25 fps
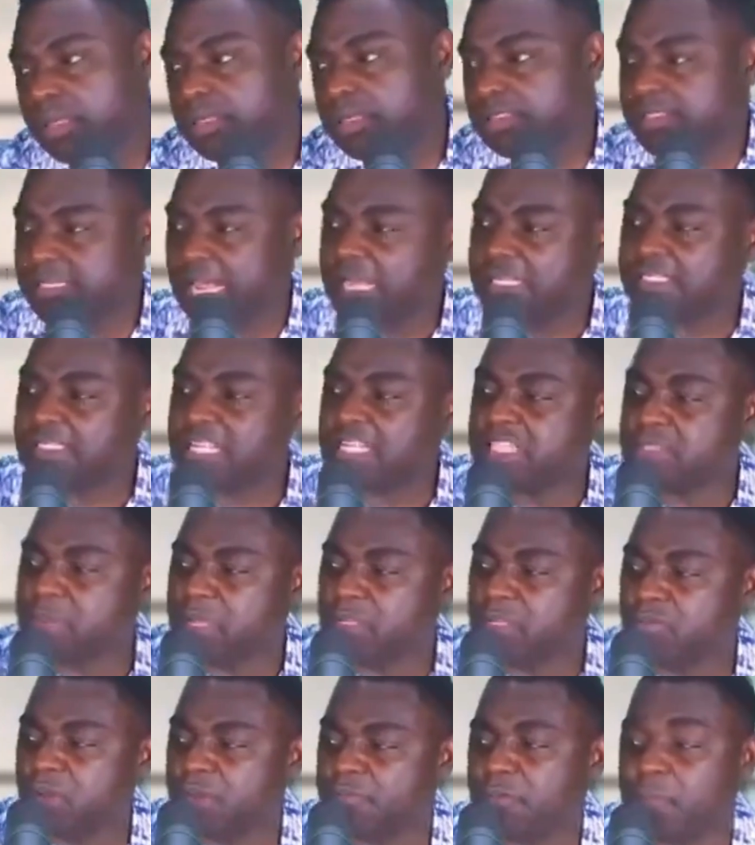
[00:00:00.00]
Such
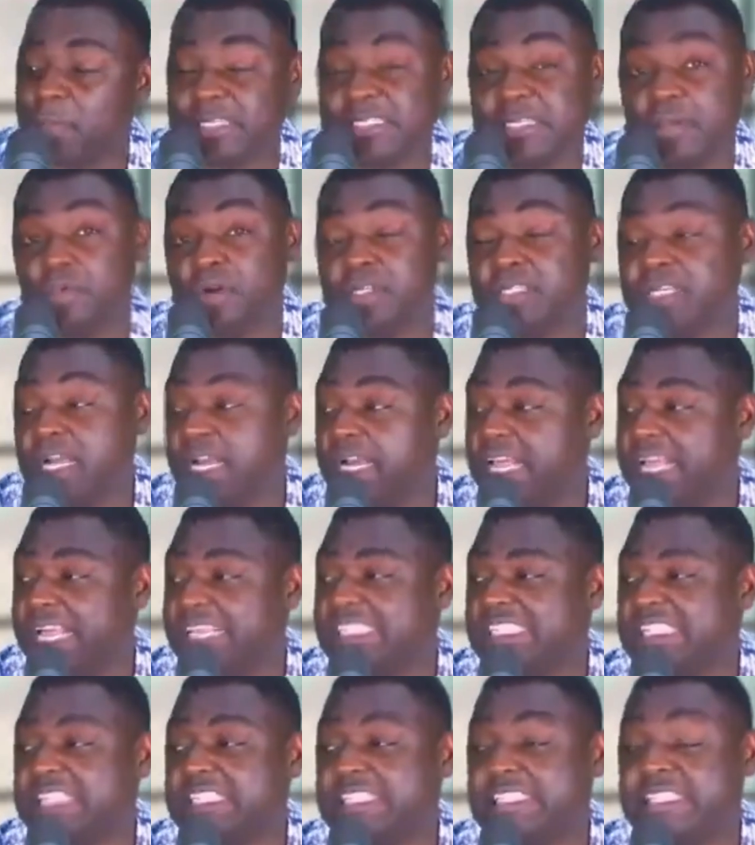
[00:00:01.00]
statement away from Asamojan
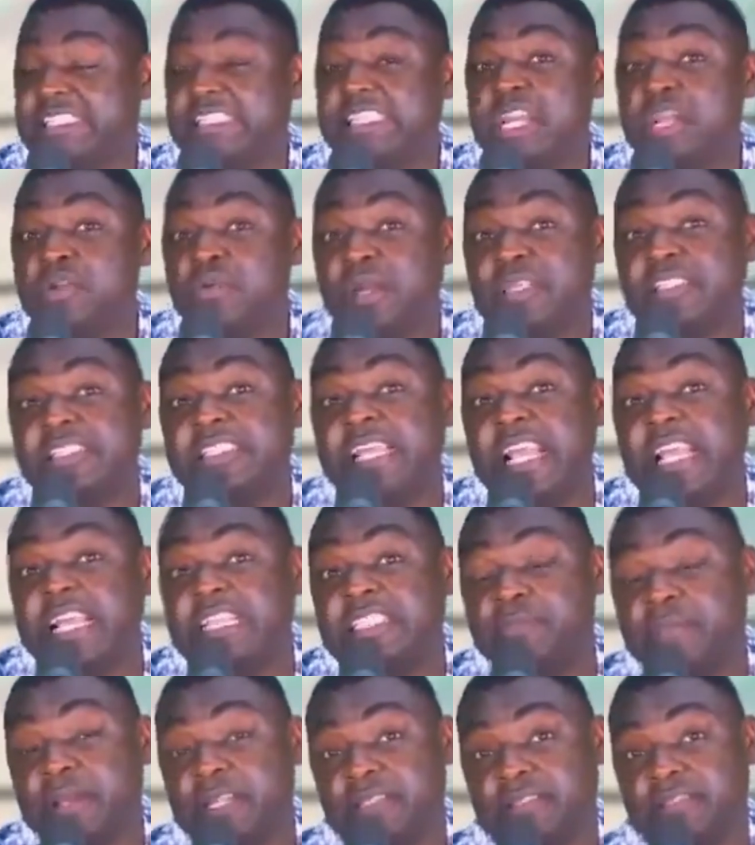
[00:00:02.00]
is a serious
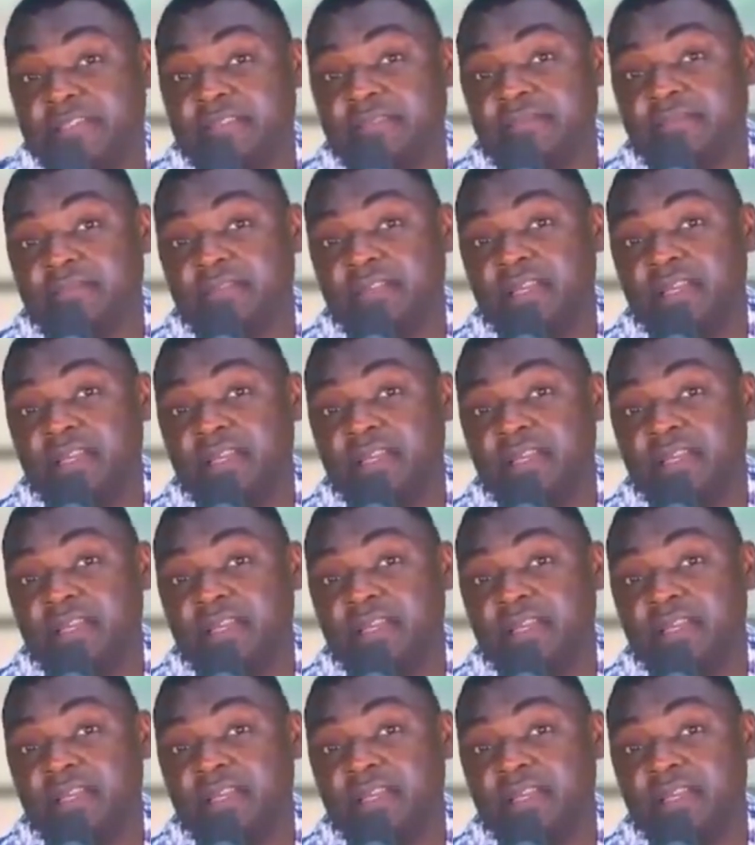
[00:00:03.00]
statement.